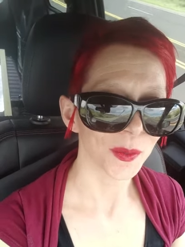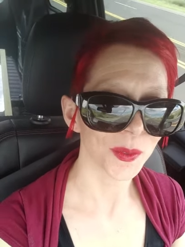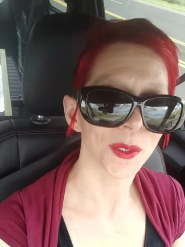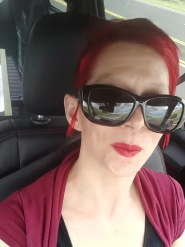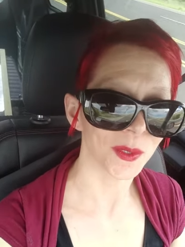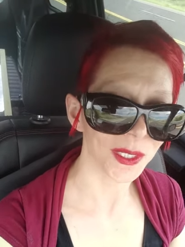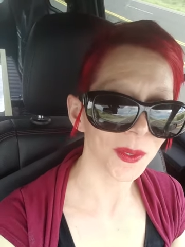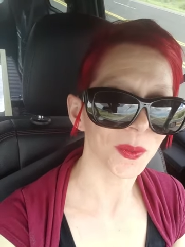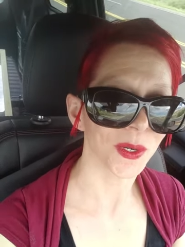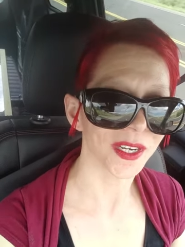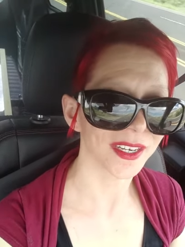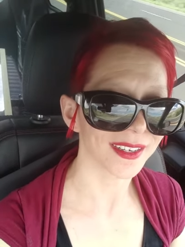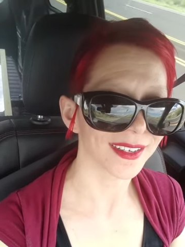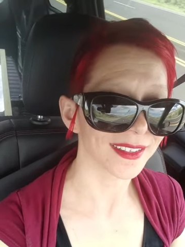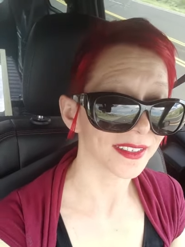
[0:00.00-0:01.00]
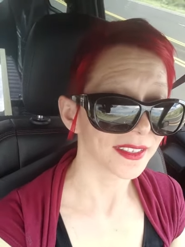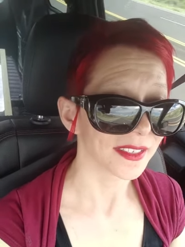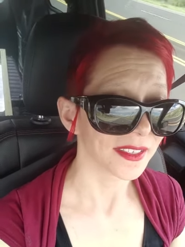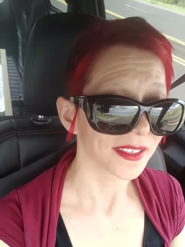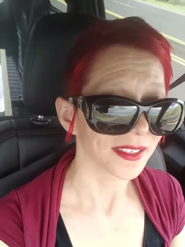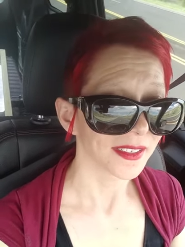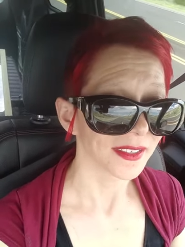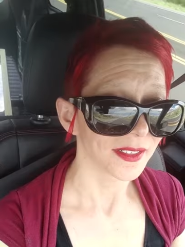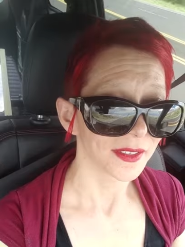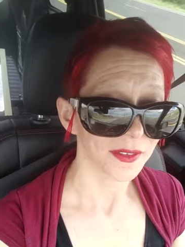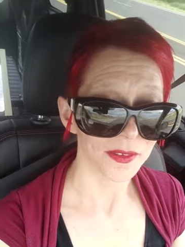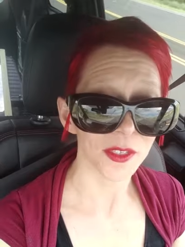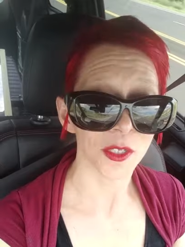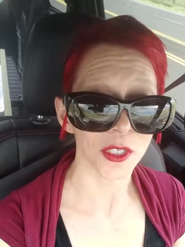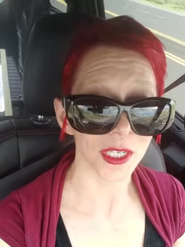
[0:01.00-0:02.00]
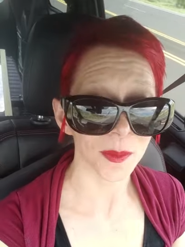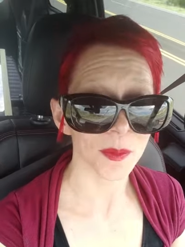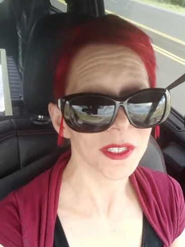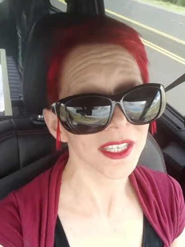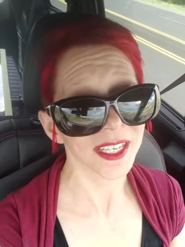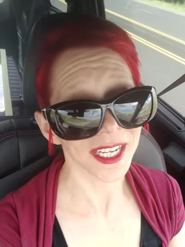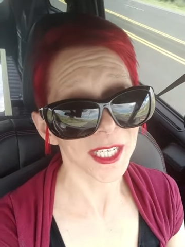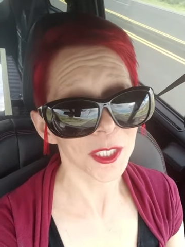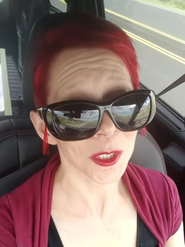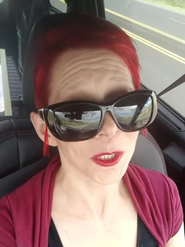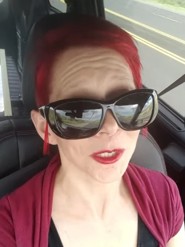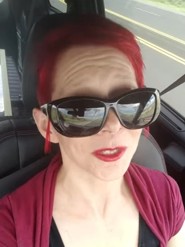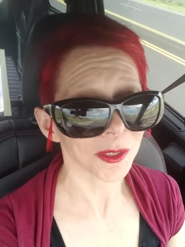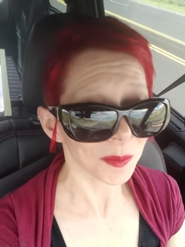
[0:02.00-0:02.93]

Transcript: would be where the ships that I took